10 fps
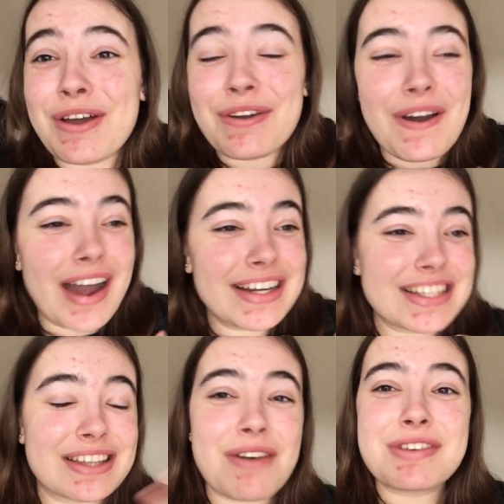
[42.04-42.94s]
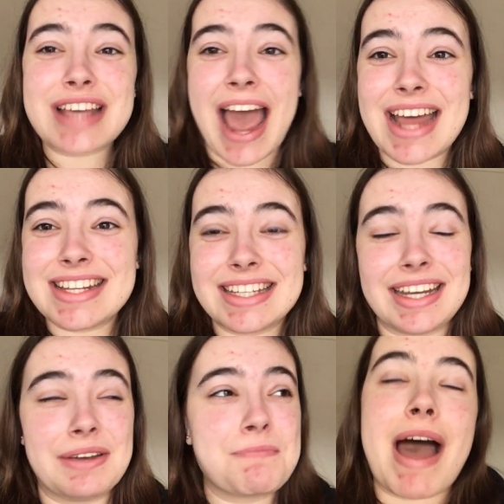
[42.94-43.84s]
So I discovered
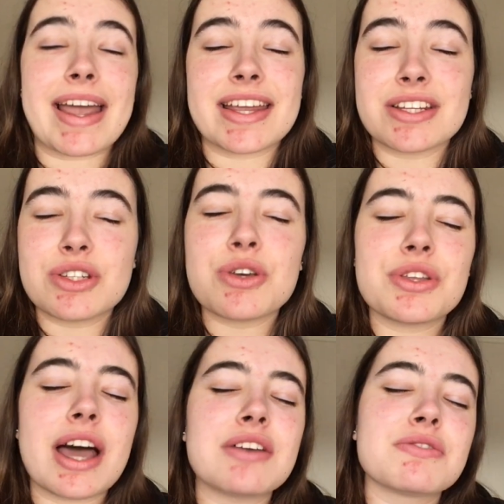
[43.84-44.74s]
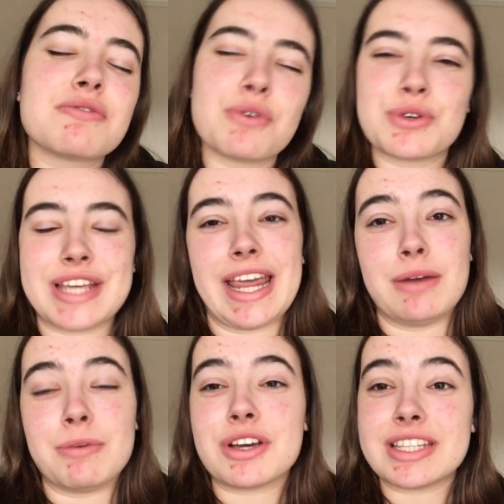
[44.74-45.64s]
Andy back in
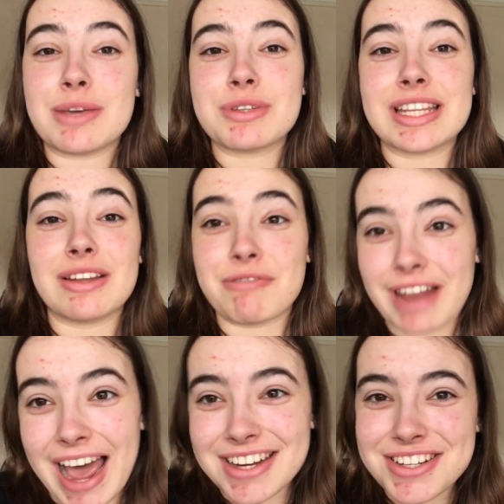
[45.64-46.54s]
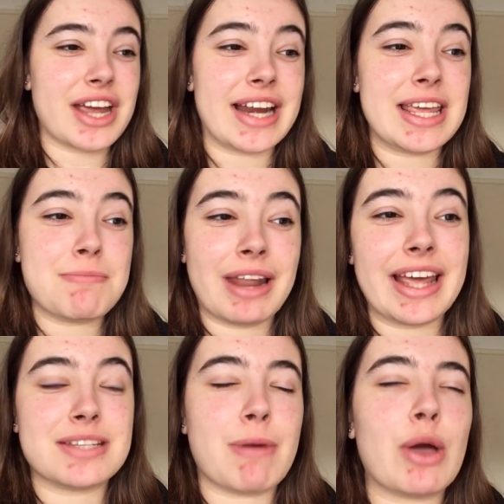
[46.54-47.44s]
2014 because he was in The Flash and he
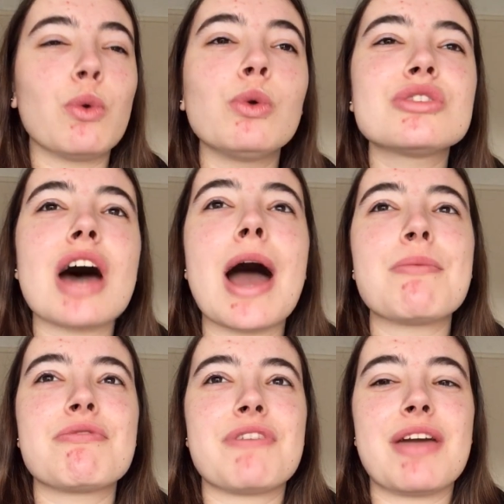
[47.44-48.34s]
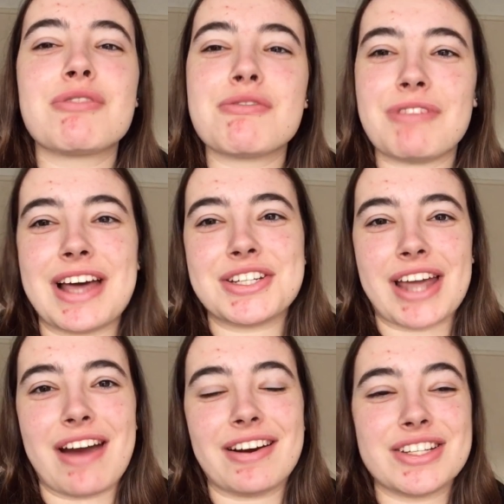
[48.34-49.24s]
plays my all-time favorite Flash
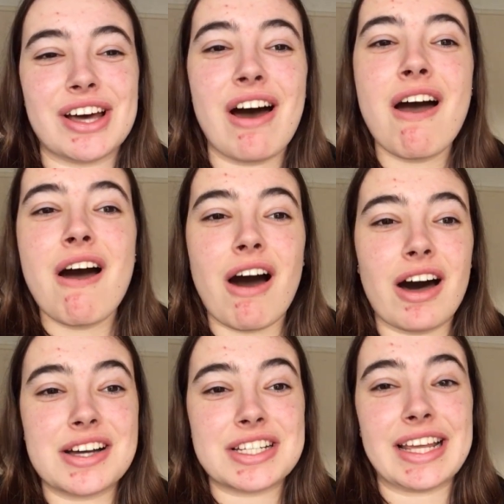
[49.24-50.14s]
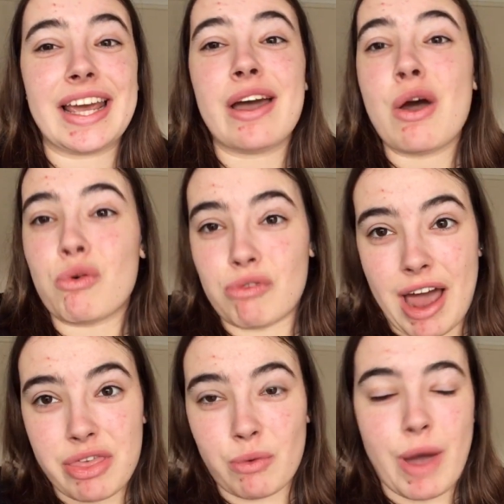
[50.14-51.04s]
character, Hartley
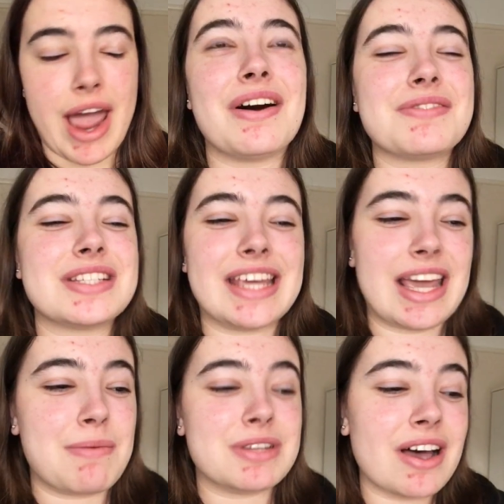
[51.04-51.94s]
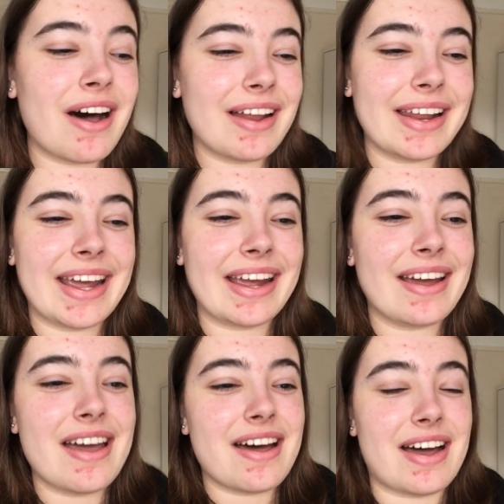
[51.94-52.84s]
Rathaway. After seeing him as Hartley,
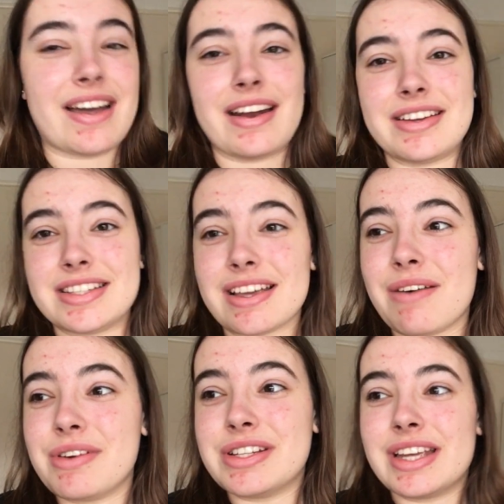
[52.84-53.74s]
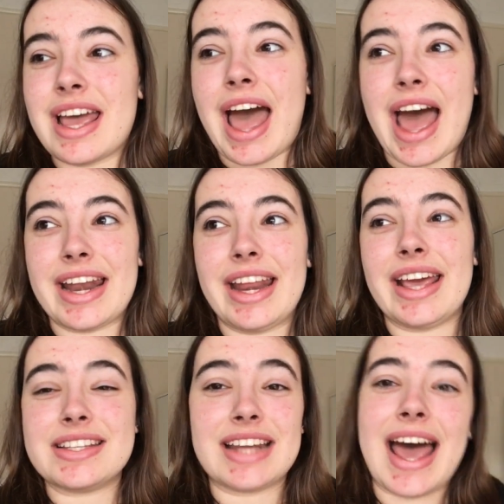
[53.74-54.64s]
I kind of discovered
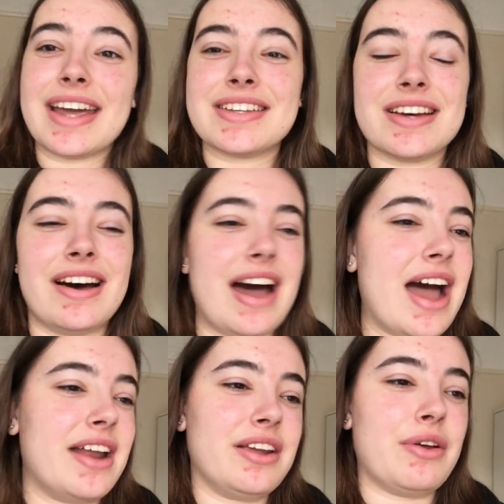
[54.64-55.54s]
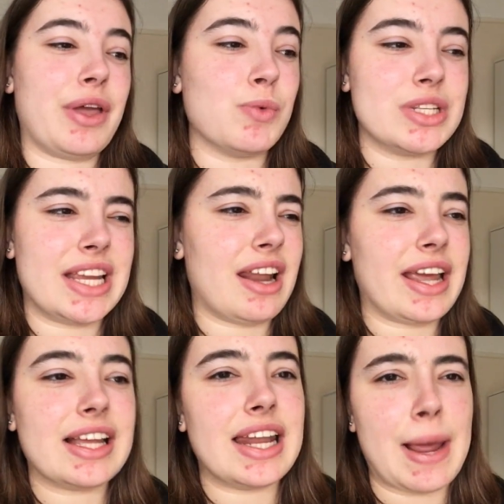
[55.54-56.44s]
Andy as an actor and you know he was in
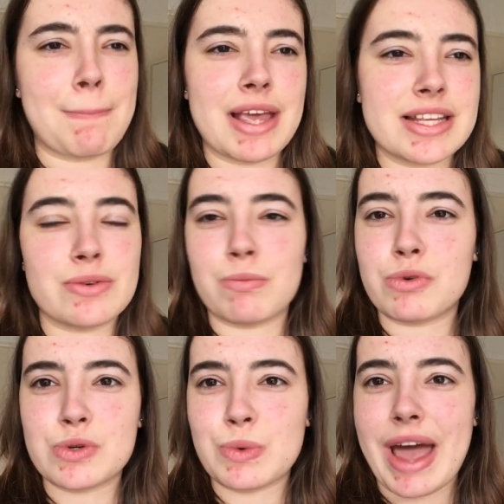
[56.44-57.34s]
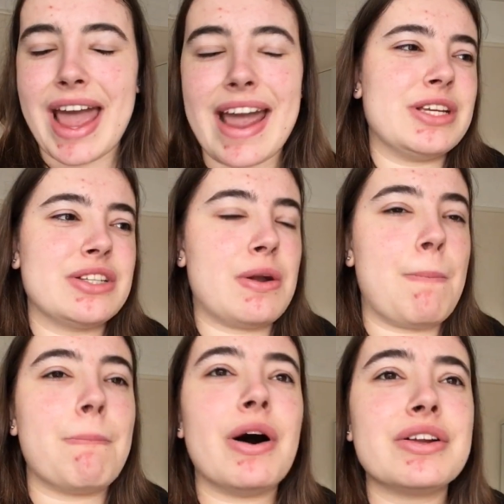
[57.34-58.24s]
like Les Mis on Broadway. He's done a
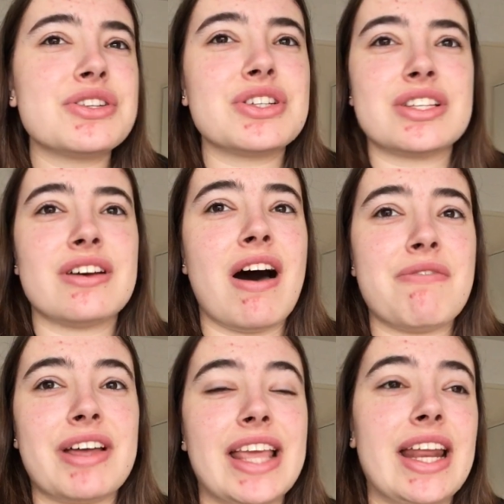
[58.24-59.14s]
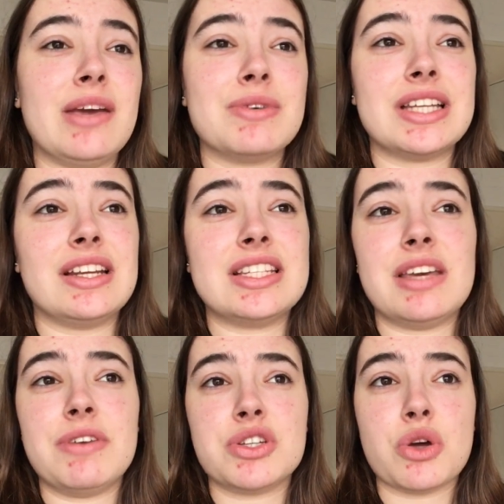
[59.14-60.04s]
bunch of stuff and then he was in a
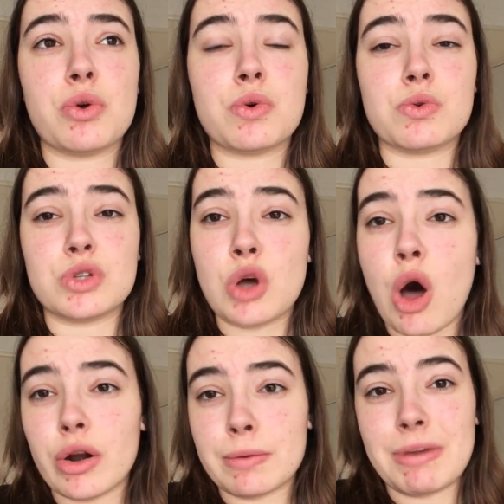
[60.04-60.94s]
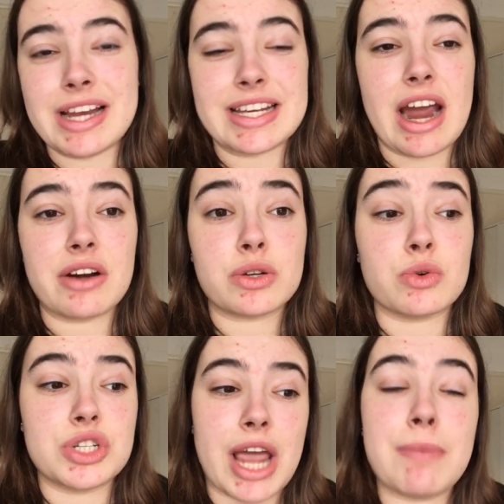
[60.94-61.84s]
TV show called Gone, played a character
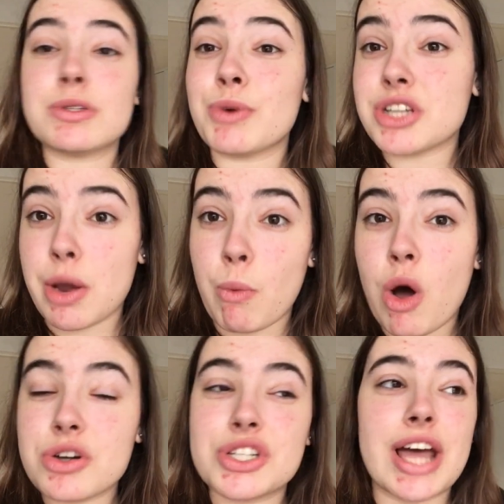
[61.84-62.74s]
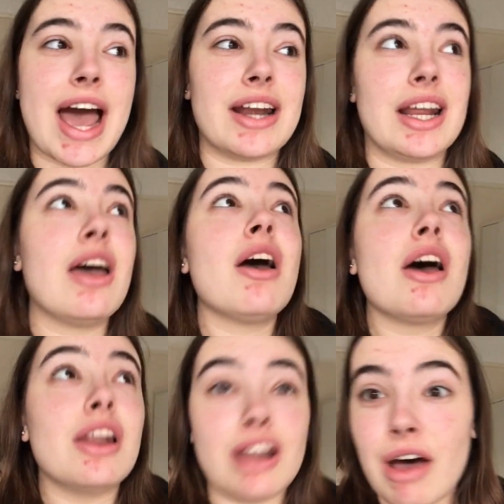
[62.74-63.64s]
called James which I watched and
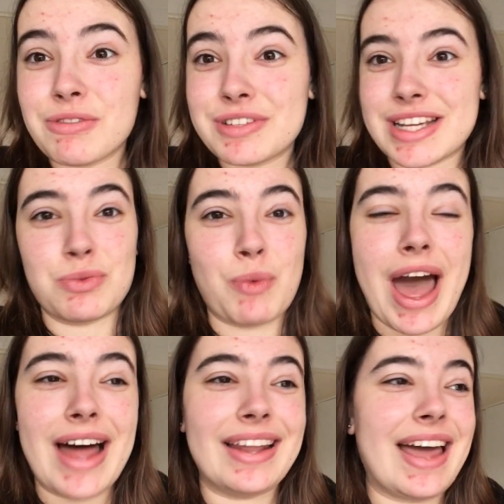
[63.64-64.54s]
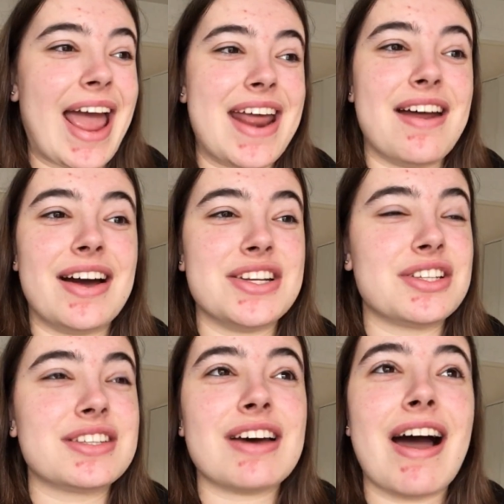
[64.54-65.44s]
loved well and I
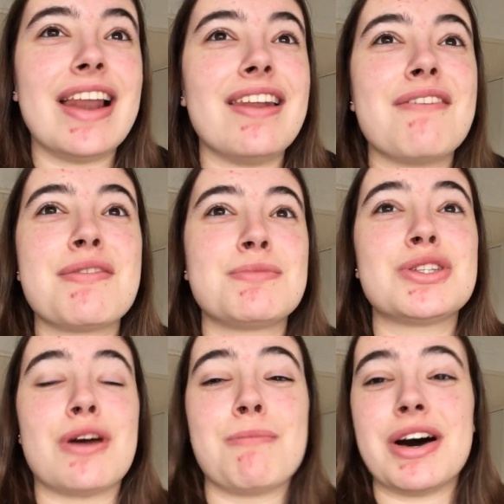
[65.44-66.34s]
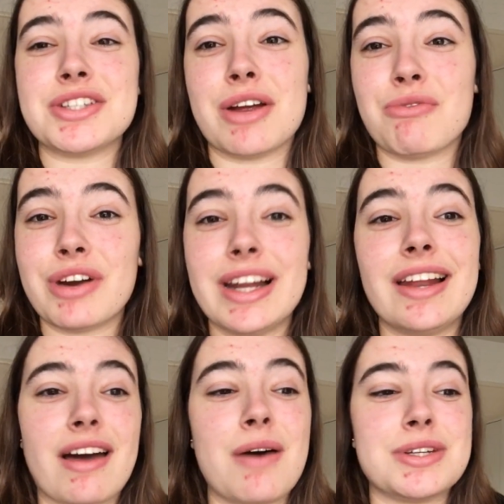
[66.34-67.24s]
just I love him so much and I really
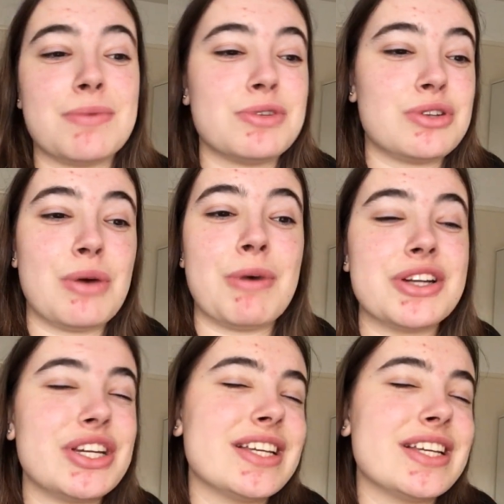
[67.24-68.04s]
look up to him so much.